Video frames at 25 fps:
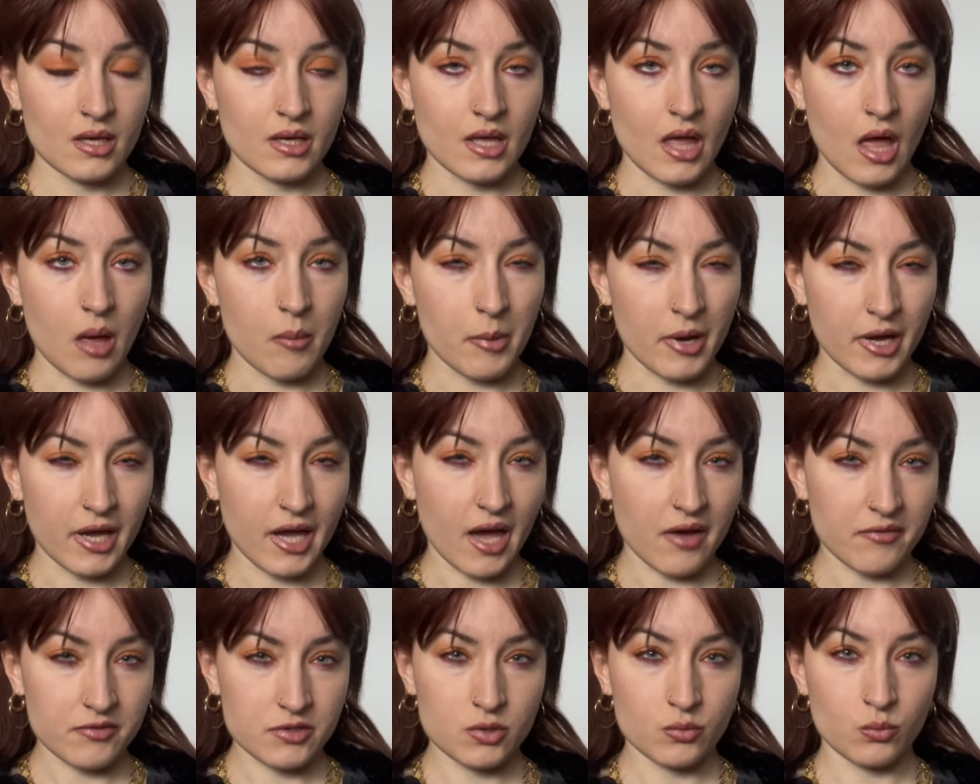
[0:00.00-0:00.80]
I might
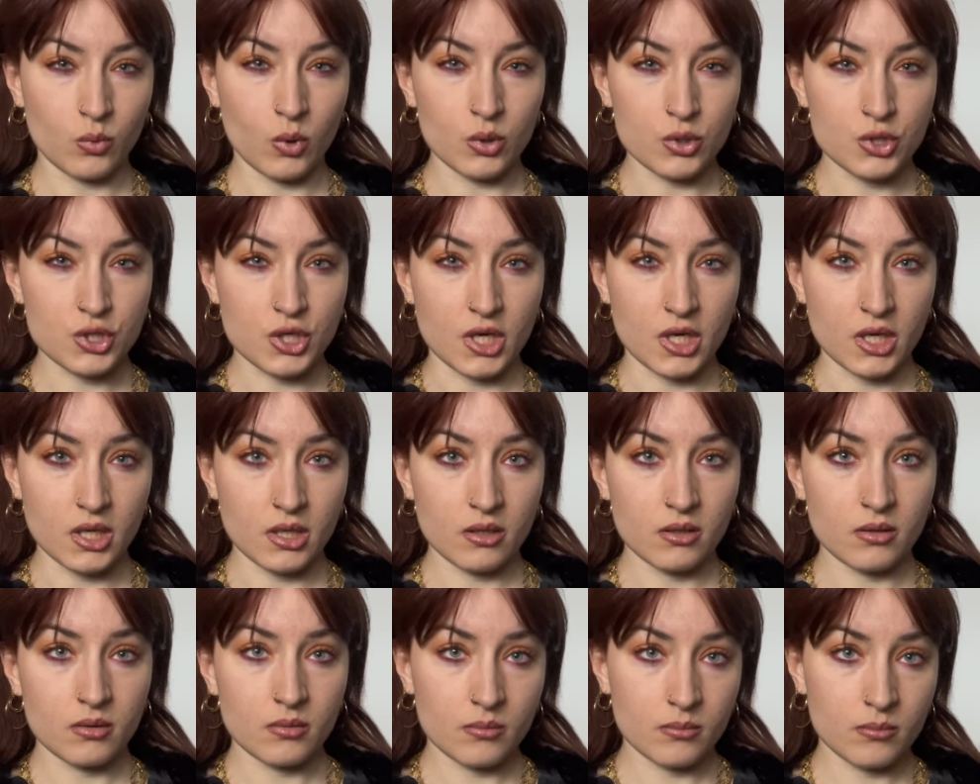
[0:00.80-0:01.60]
have to wash it
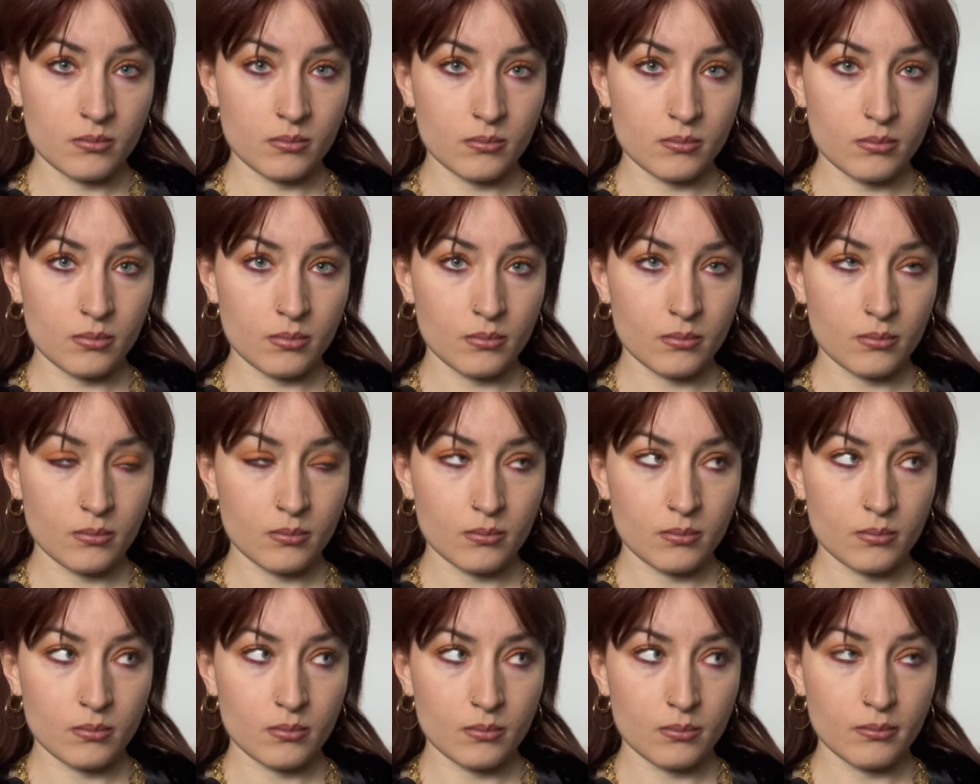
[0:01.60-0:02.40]

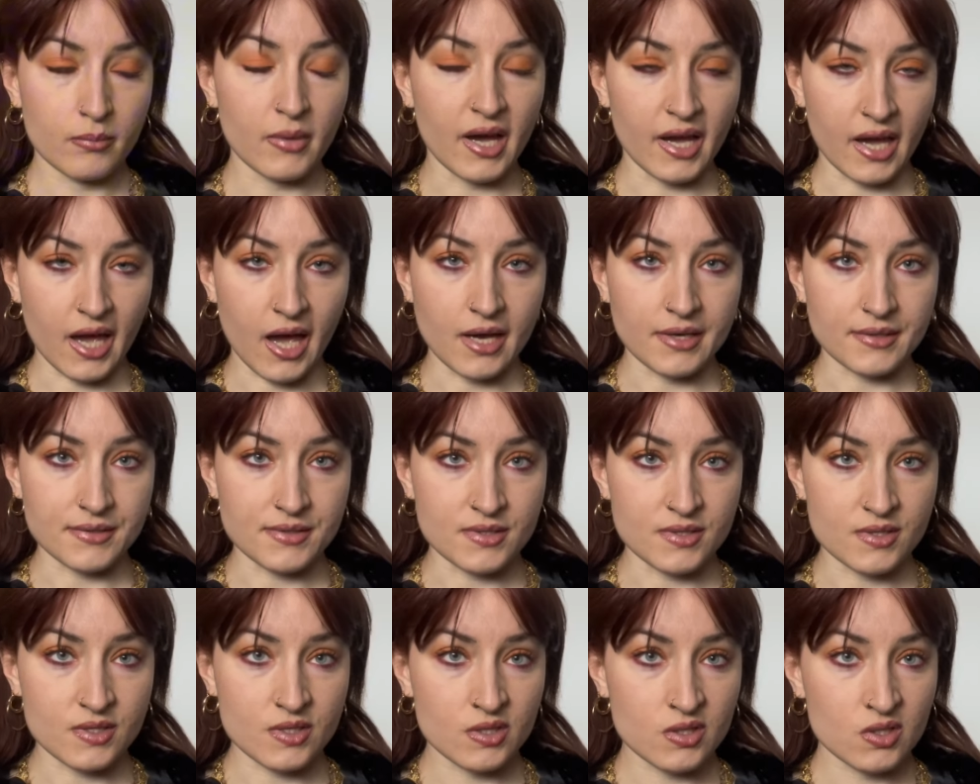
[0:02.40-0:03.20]
by
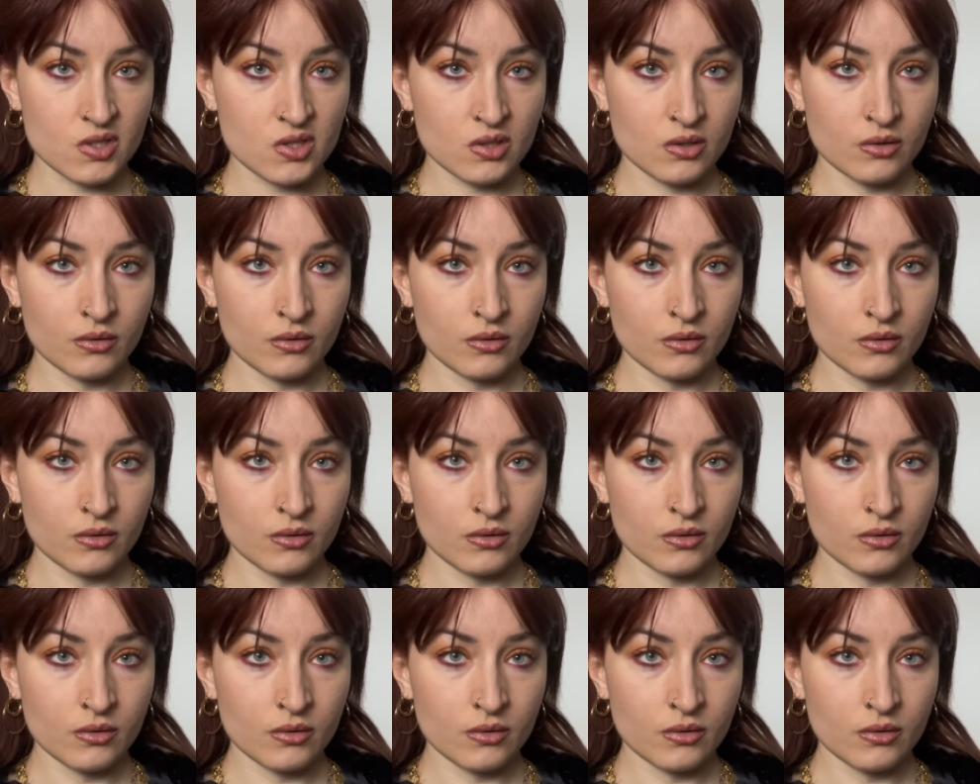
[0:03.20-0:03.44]
hands,